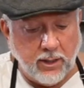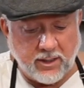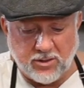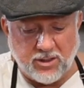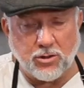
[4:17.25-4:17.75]

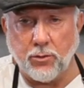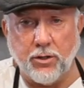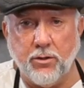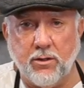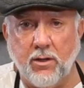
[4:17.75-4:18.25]
because it's
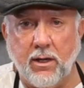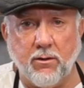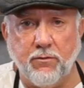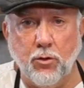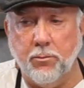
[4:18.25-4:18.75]
only going to take
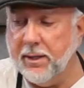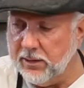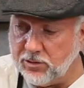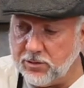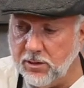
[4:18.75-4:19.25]
a few
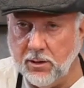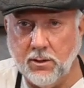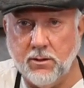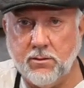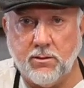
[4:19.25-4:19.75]
minutes
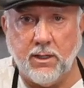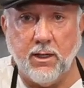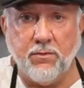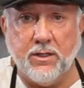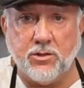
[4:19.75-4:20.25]
to
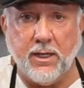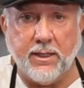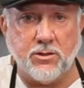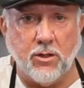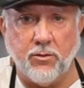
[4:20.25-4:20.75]
get these
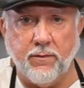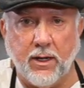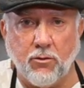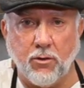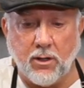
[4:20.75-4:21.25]
steaks done in
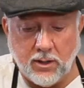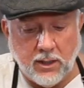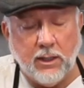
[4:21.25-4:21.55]
that griddle.